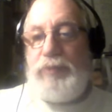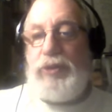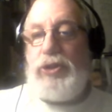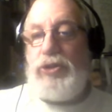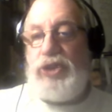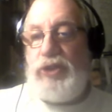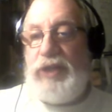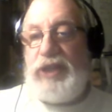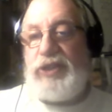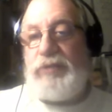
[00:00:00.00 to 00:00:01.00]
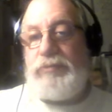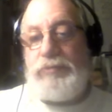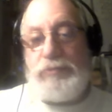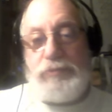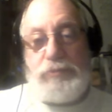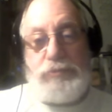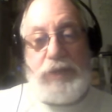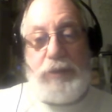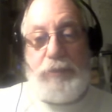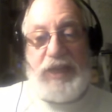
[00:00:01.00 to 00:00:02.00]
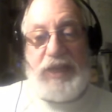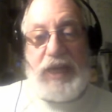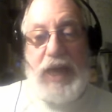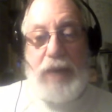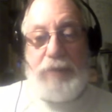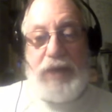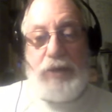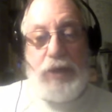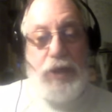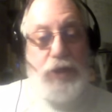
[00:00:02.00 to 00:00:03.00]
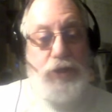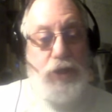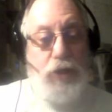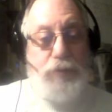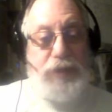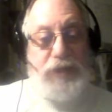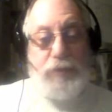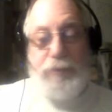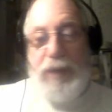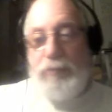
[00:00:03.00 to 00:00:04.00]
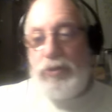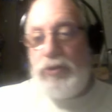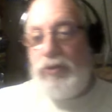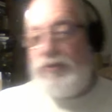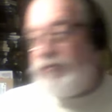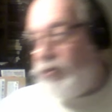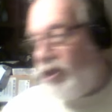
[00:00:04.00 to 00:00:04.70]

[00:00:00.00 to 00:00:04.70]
biblical Judaism. And I'm going to make that comment. Nobody, remember who the